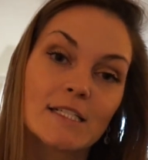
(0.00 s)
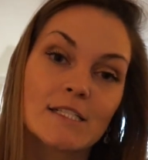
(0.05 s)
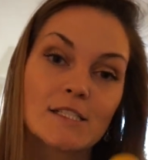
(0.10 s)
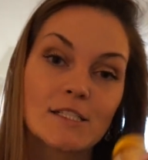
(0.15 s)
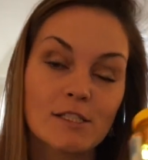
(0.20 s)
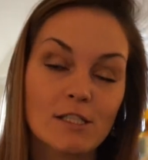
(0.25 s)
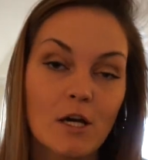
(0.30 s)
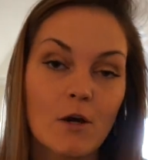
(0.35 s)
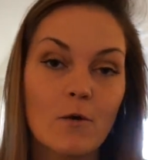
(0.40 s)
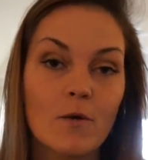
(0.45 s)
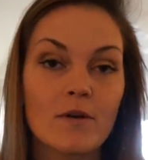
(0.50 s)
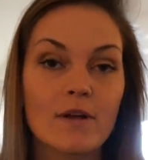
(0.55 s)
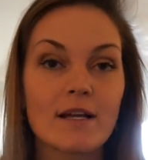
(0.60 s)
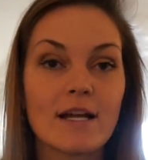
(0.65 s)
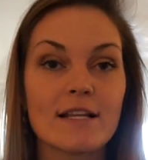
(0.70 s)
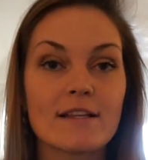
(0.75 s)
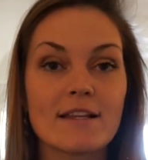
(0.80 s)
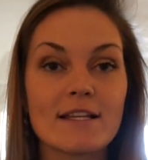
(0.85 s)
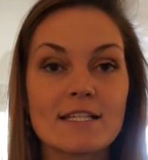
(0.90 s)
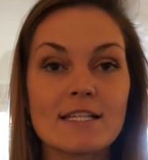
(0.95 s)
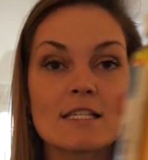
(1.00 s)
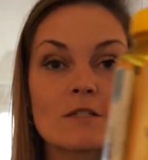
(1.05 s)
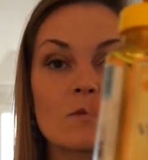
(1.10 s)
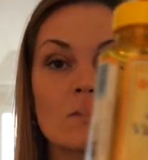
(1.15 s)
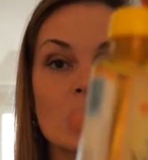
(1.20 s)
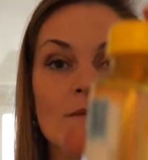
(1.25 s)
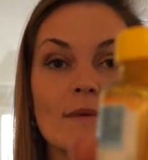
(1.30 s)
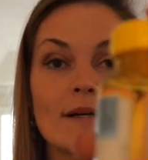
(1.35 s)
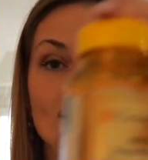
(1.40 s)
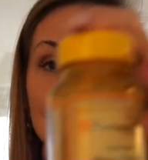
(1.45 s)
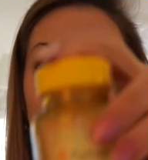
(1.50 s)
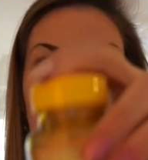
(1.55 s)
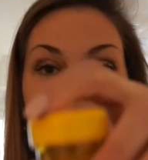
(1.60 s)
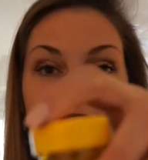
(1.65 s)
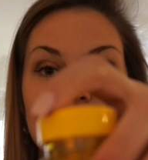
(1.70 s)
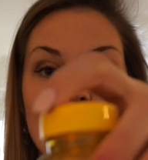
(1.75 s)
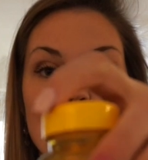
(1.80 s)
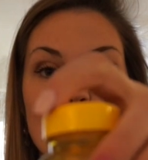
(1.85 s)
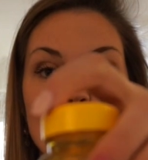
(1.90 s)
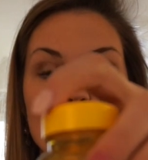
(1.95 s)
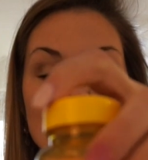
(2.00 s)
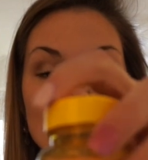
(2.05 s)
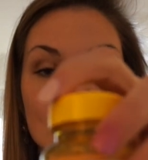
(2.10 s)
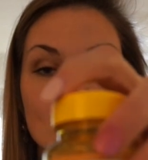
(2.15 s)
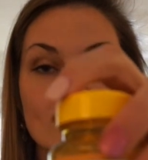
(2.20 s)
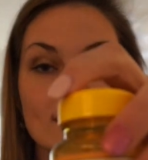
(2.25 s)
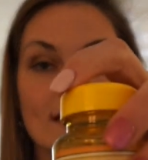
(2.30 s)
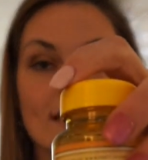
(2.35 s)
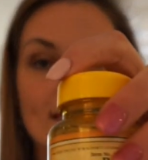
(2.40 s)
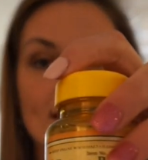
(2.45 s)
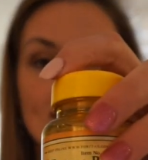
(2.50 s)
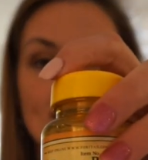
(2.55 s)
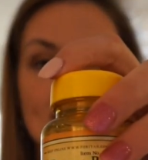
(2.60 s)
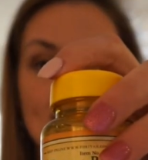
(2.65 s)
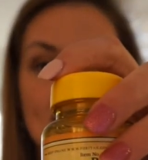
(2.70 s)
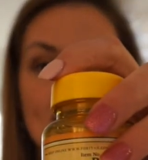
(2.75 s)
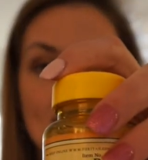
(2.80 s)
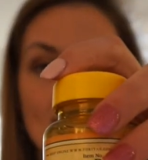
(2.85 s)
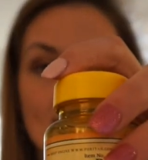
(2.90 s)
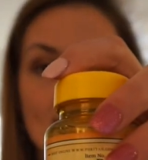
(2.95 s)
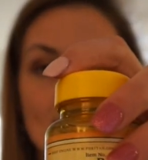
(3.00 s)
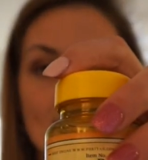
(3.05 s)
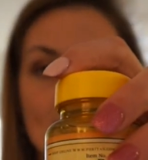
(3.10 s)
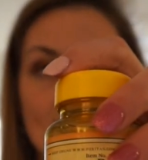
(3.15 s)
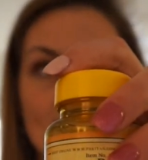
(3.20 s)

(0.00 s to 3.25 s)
So this is one of my staples in